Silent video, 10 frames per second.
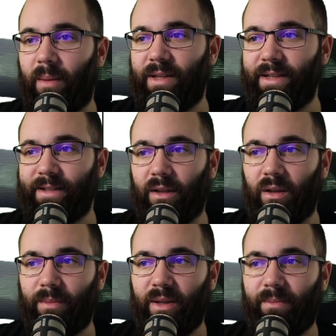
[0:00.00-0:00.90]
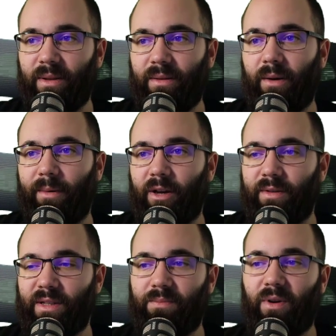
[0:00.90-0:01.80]
this a little bit, but there we go.
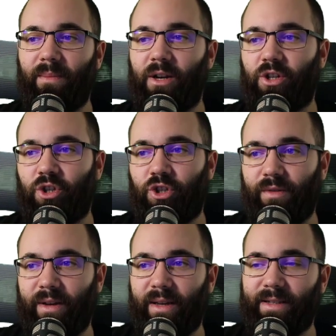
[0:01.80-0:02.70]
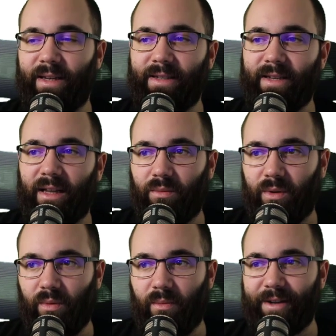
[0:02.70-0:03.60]
It's pretty much showing us exactly
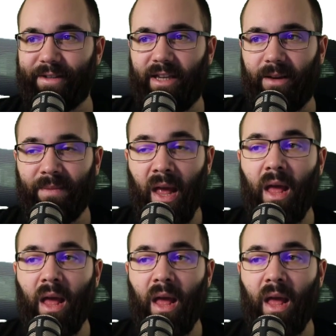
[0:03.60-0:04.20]
what we want to see.